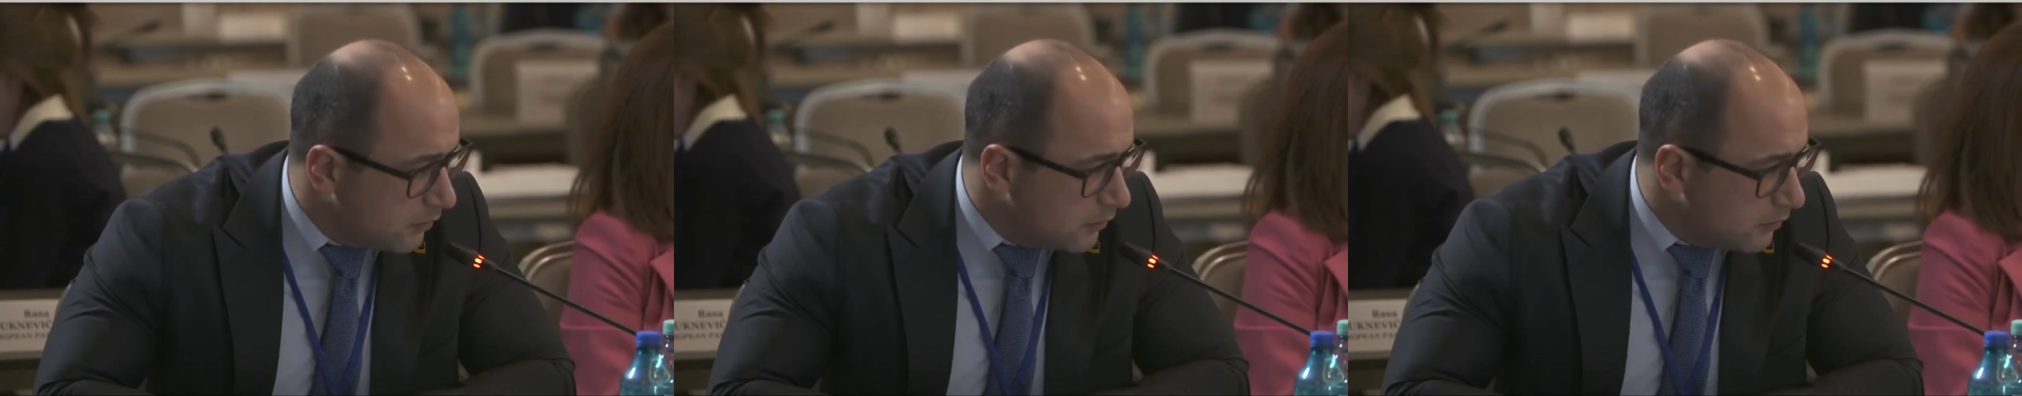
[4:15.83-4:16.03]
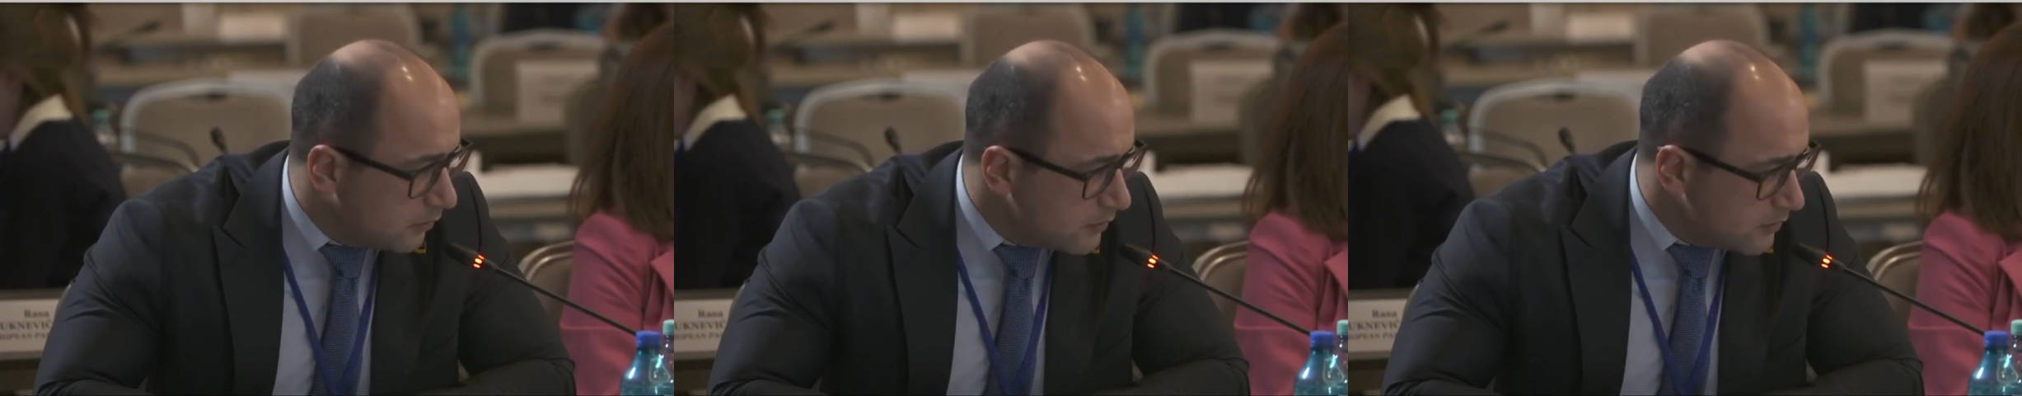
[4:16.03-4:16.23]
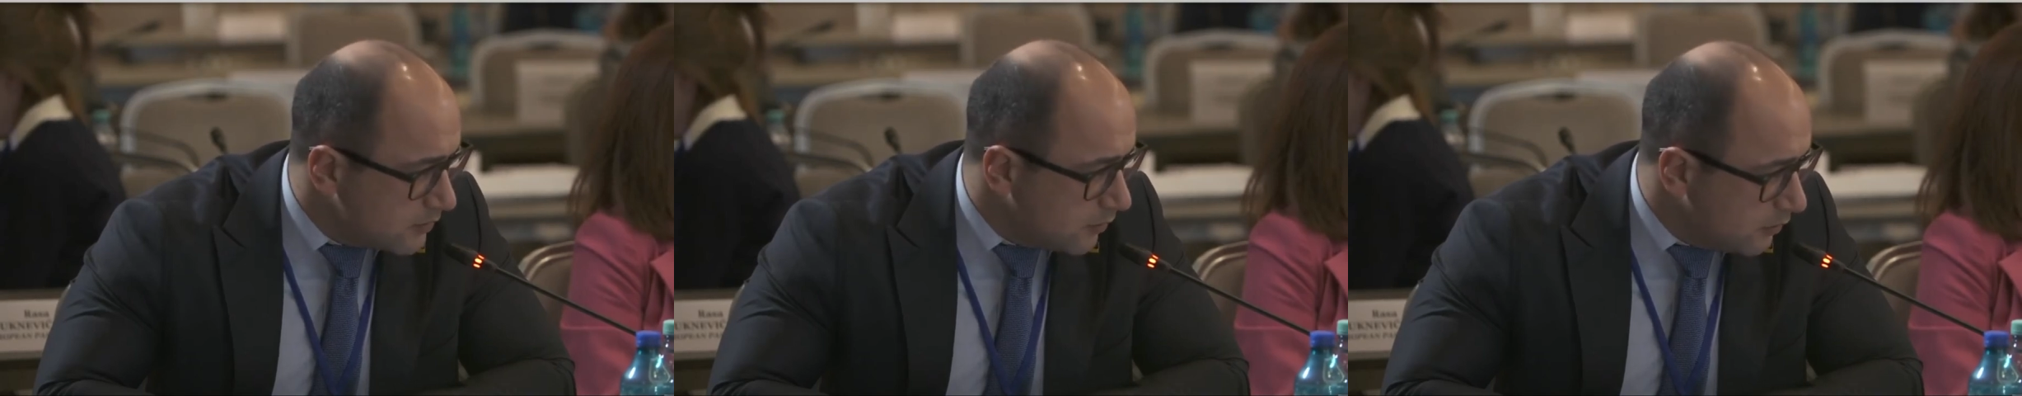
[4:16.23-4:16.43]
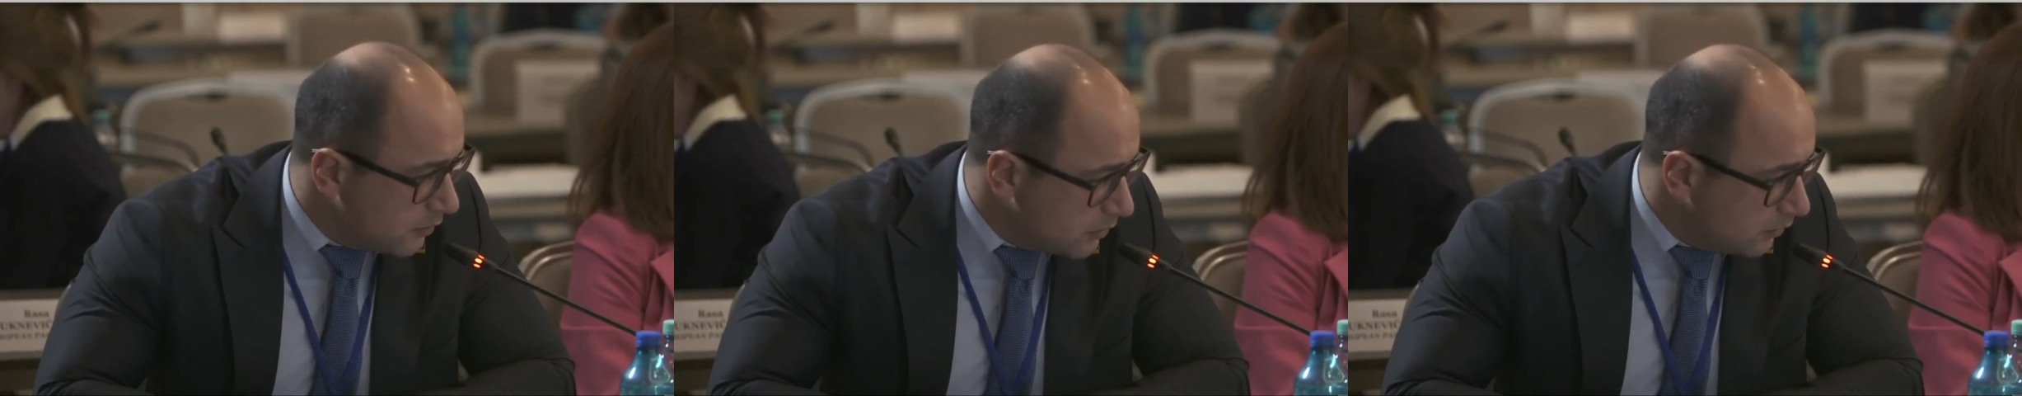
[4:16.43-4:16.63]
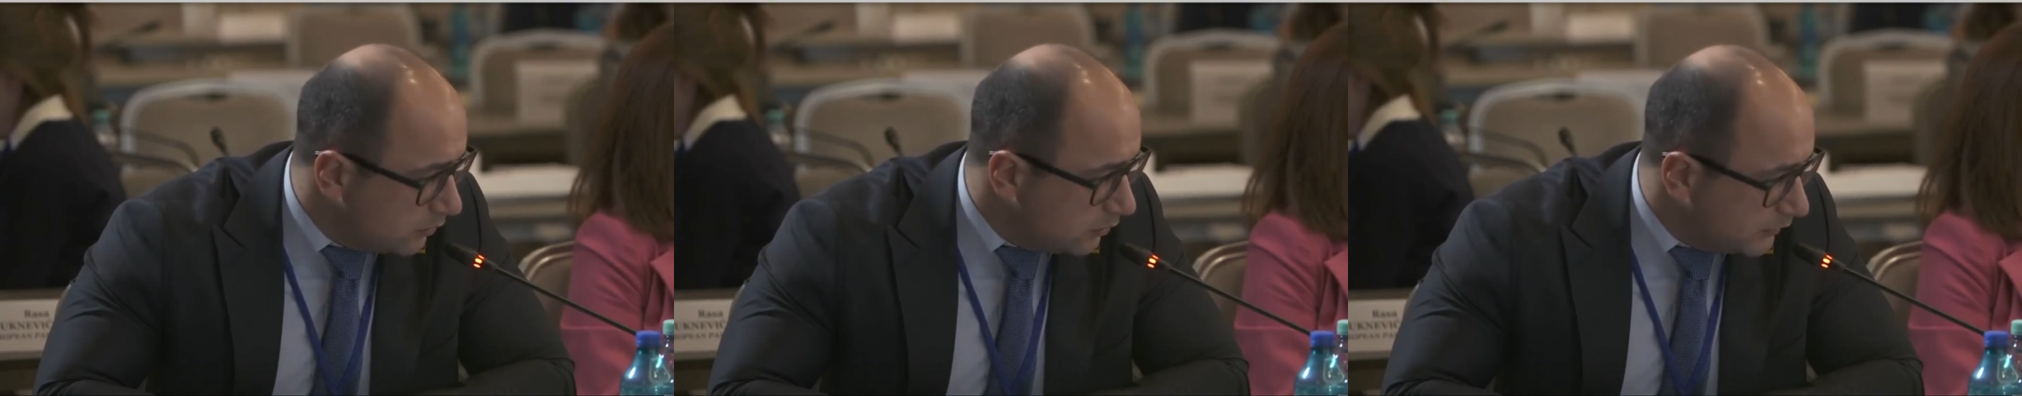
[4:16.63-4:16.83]
or
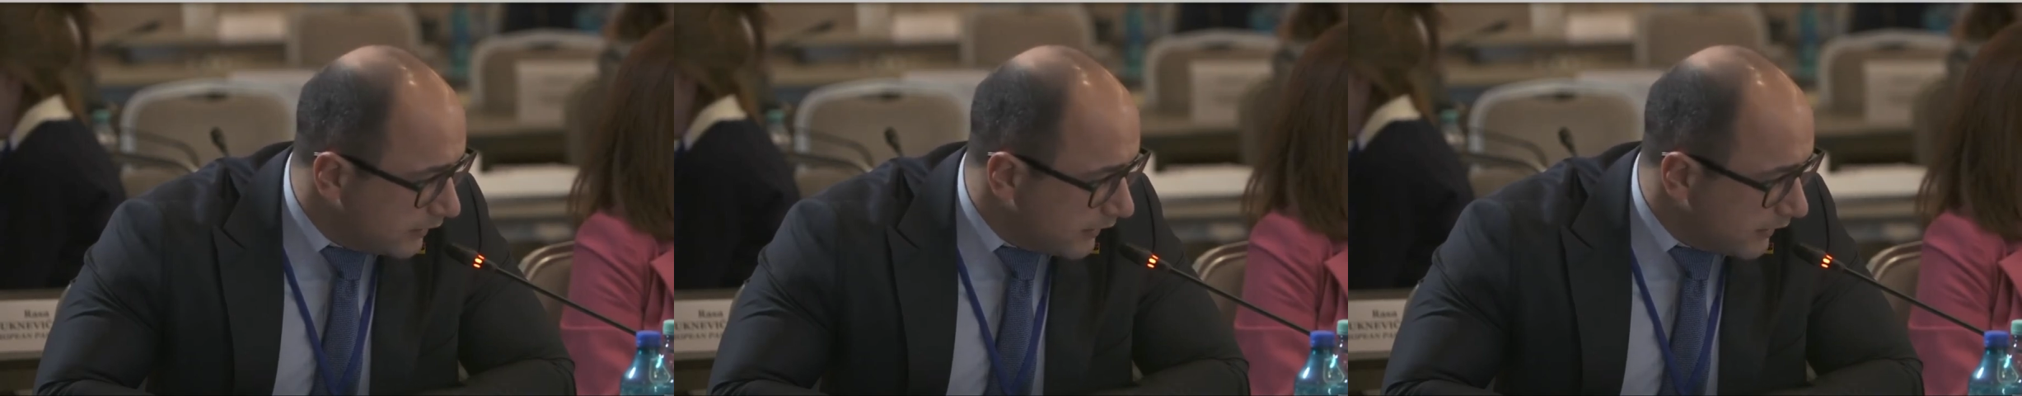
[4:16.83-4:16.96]
so-called